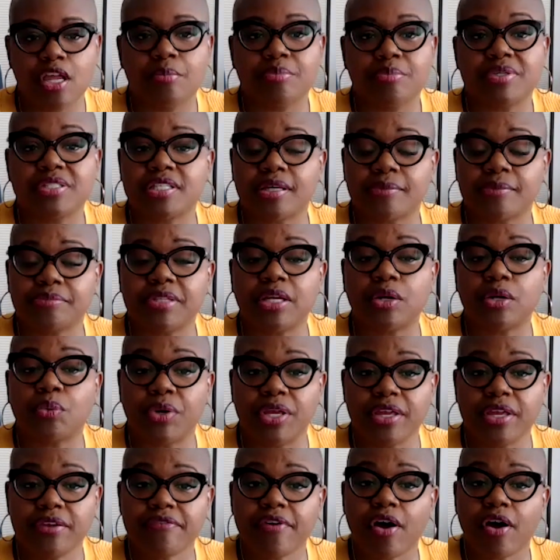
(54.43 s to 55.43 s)
but something
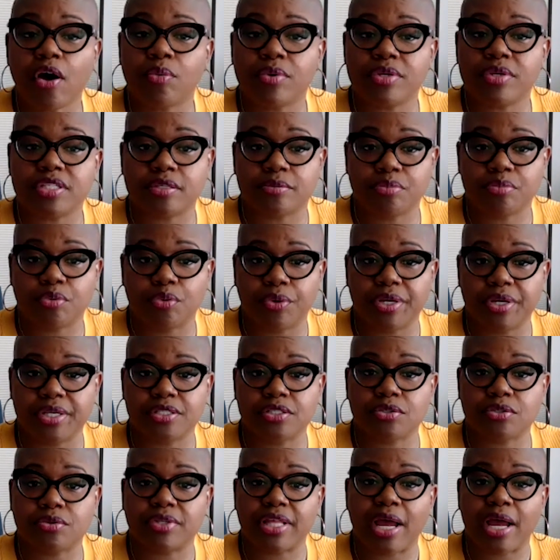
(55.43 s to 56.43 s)
we felt was important
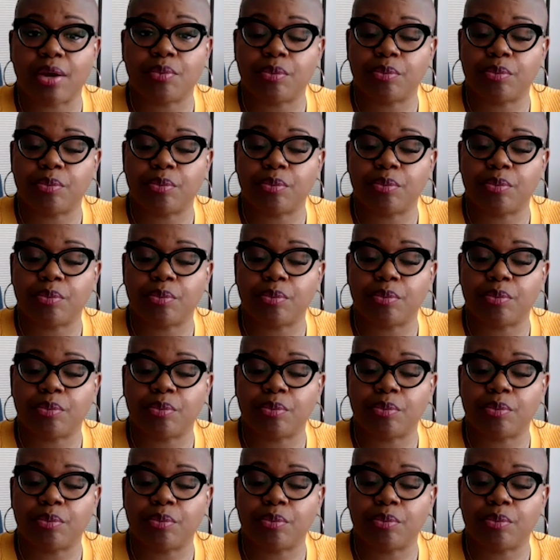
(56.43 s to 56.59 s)
so that we